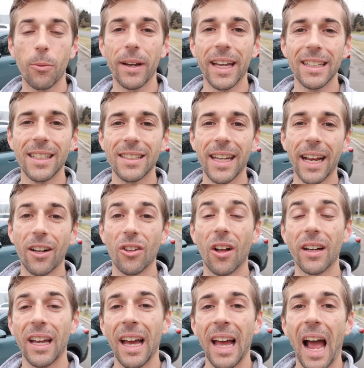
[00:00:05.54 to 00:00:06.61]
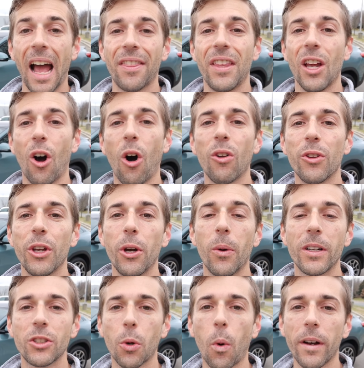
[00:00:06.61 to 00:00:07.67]
we get to take a look at the
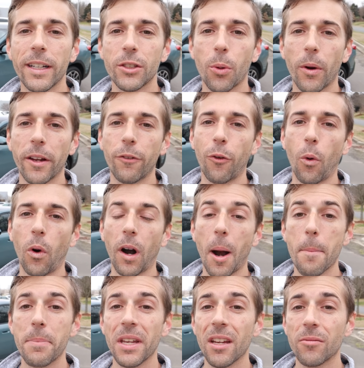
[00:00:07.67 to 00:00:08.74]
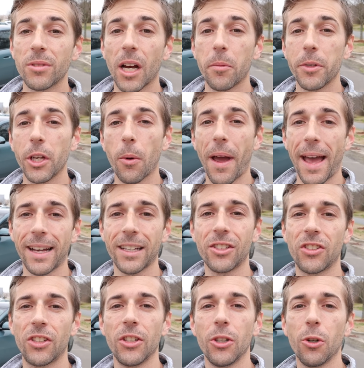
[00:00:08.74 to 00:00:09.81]
all-new 2024 BMW
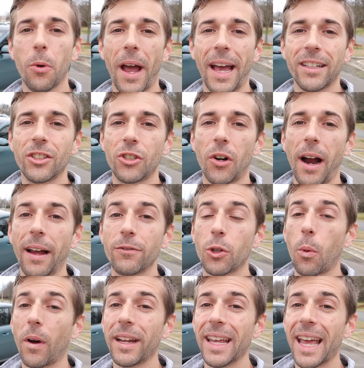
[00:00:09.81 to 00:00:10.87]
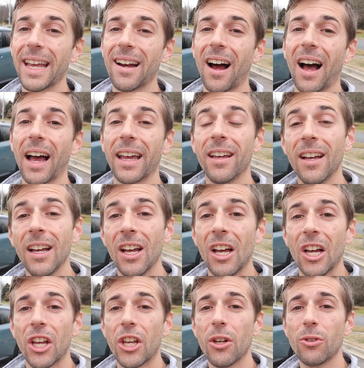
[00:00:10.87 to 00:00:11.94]
X2 xDrive28i.
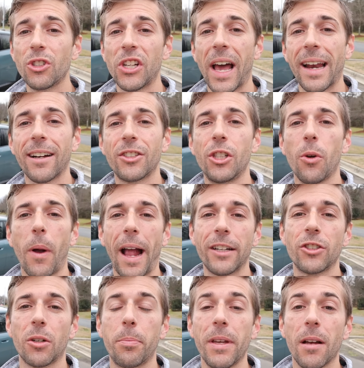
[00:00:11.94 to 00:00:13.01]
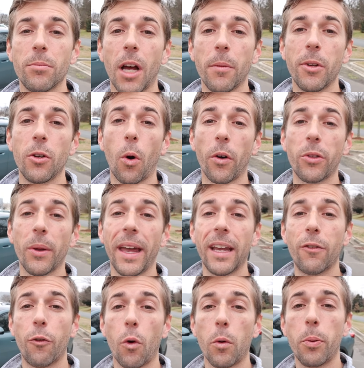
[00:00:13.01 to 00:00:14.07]
Huge shout out to Hendrick BMW Northlake
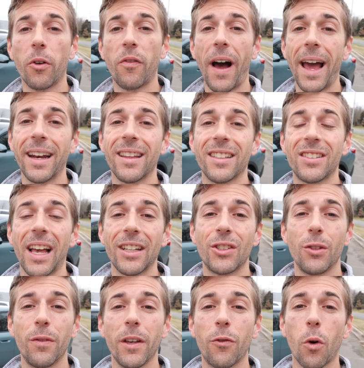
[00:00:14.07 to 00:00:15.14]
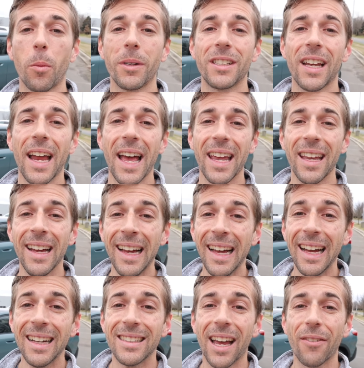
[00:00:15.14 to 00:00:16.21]
for providing this SUV for me today.
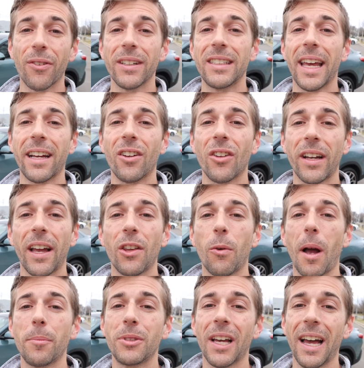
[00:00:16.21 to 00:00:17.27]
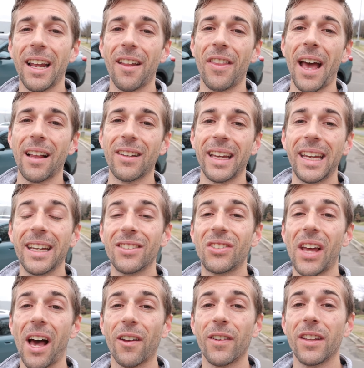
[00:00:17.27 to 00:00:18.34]
Definitely take a look at their website. That link is
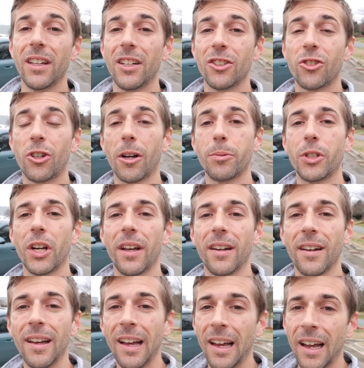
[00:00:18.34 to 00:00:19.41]
down in the description.